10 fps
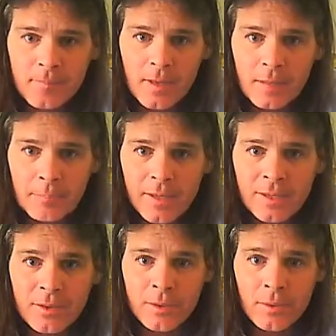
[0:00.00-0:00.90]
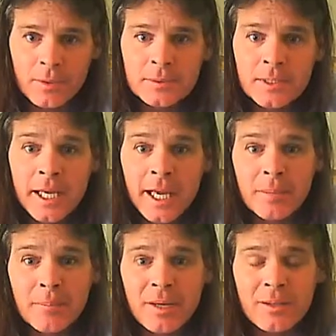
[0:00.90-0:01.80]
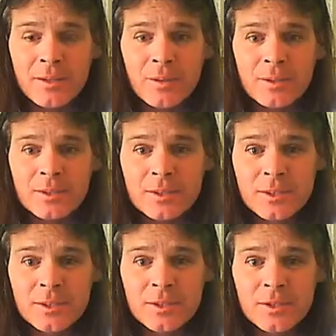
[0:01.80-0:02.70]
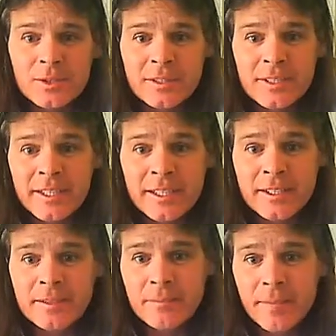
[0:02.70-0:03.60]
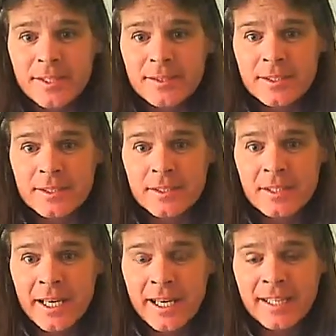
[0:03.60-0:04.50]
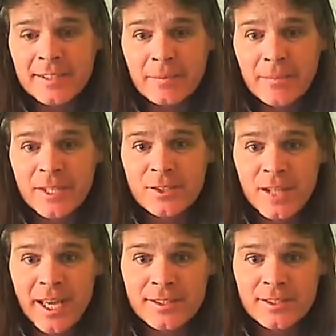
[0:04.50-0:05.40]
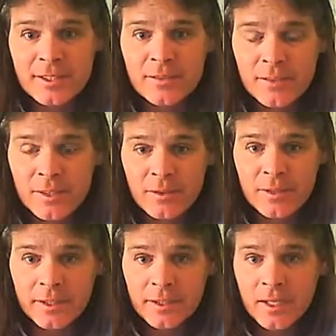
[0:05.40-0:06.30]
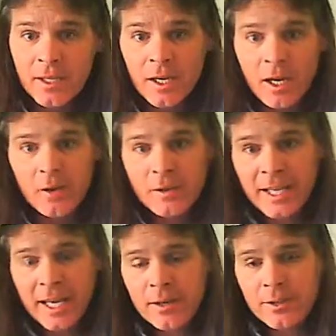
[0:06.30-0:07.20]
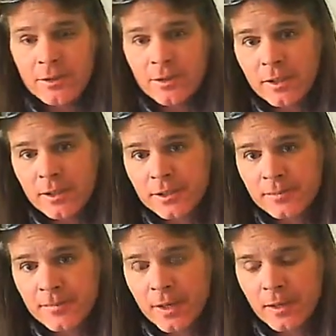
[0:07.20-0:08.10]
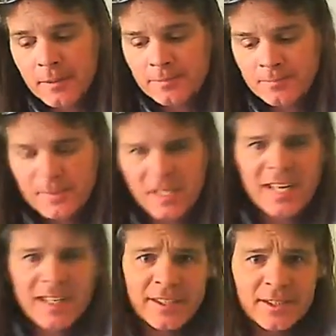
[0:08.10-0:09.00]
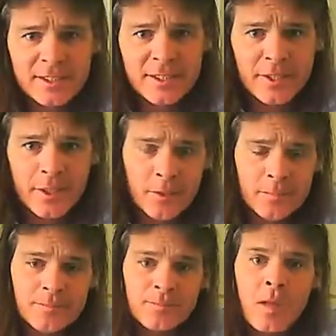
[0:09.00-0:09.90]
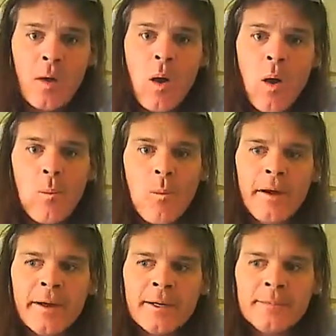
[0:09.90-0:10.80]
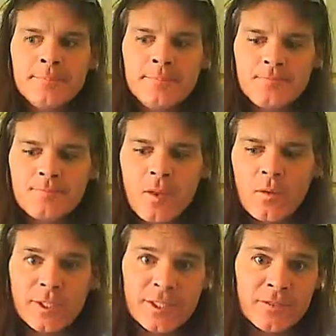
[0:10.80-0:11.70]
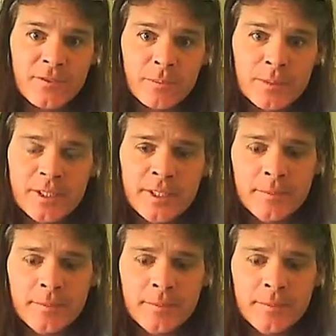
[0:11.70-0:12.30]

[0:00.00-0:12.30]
buckthorn, and buckthorns are used in medicine as a major laxative on the over-the-counter drugs, kind of like Seneca, but which is from senna.